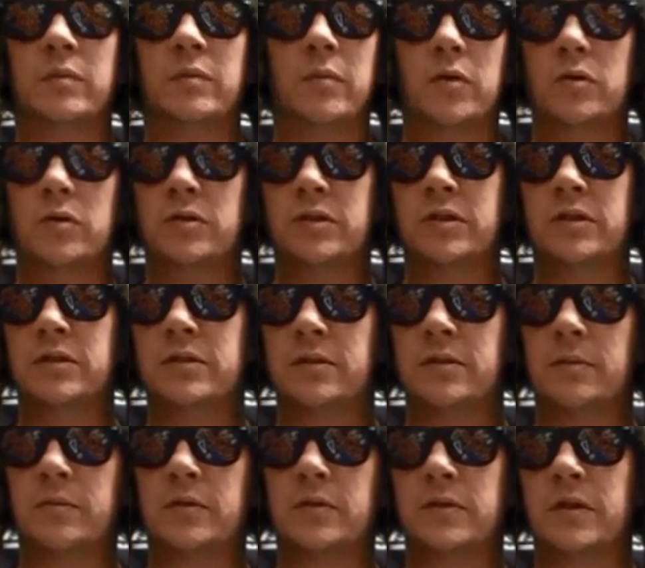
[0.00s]
emotions
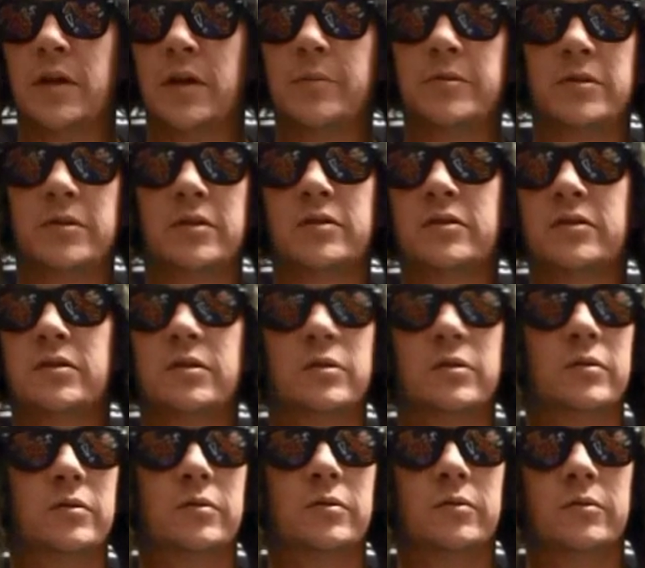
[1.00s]
and perceptions
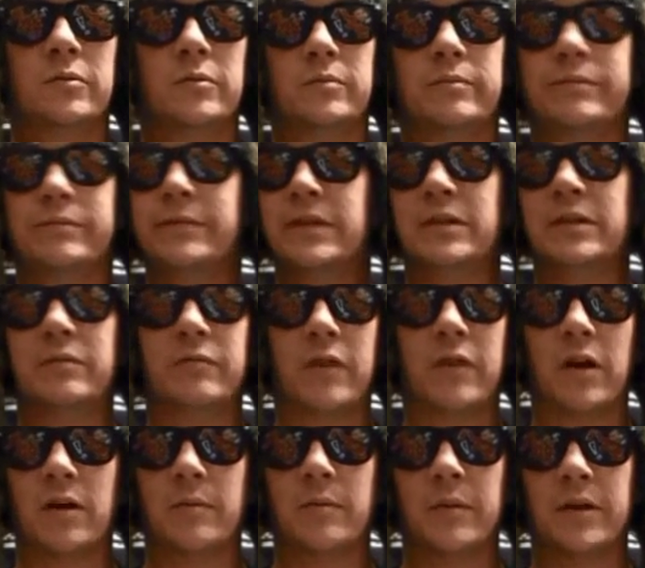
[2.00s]
to the
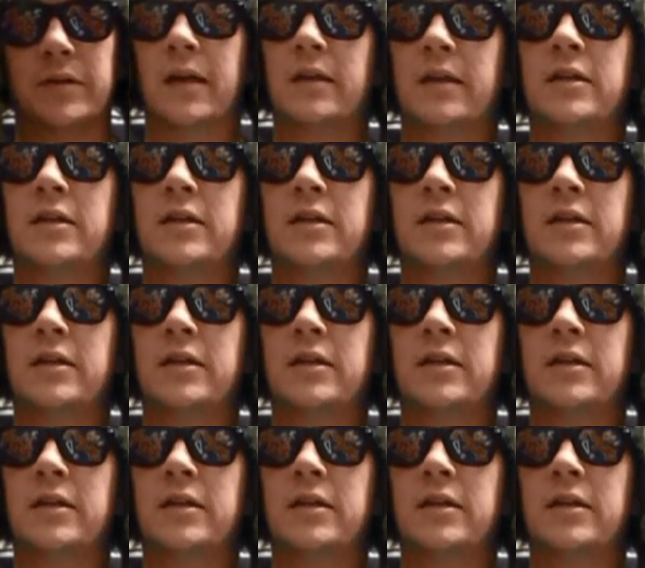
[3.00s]
environment.